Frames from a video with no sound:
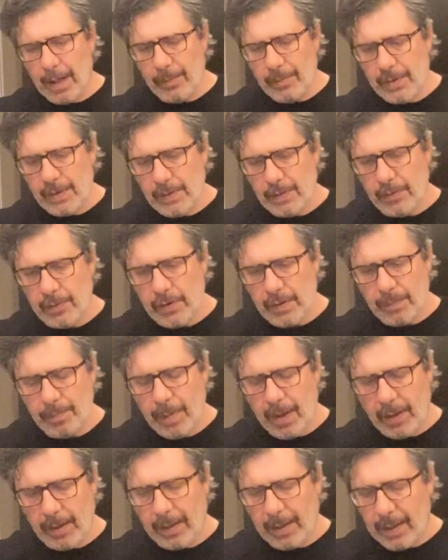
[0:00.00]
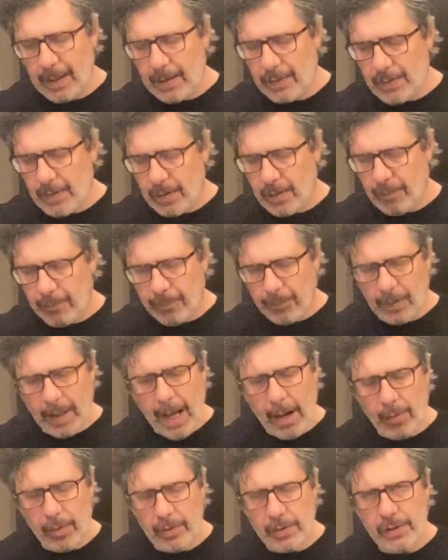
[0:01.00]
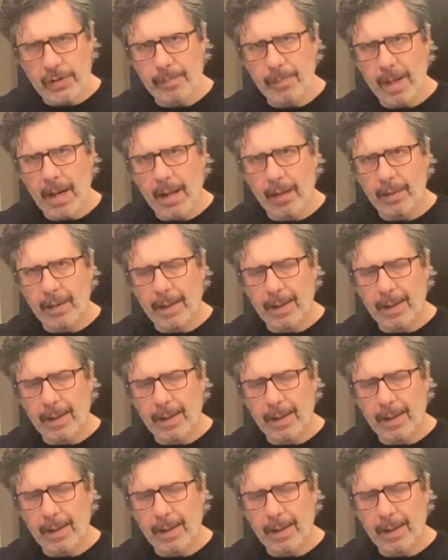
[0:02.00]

I'm still smelling a hint of the flour smell